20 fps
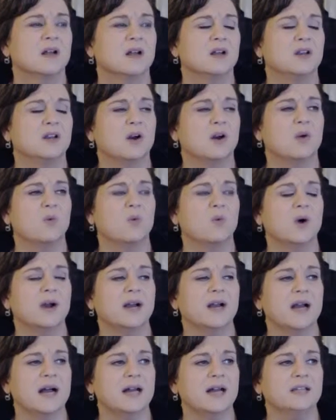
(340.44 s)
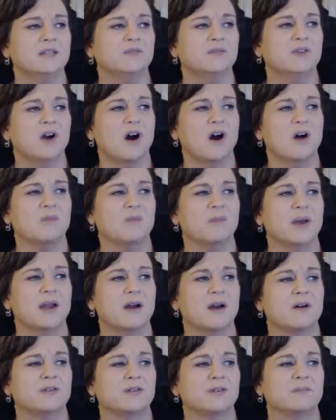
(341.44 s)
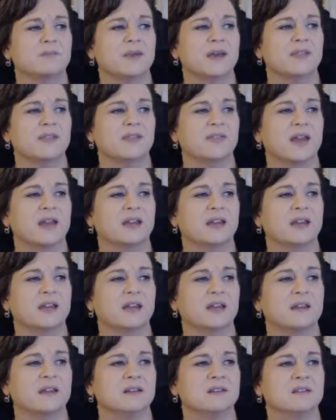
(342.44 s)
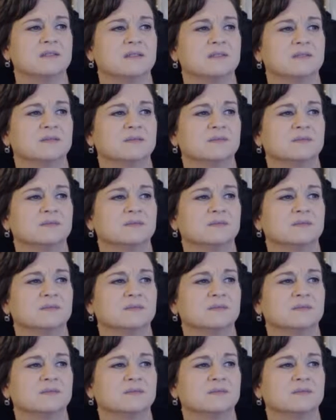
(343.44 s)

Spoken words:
Know what kind of compound methane is.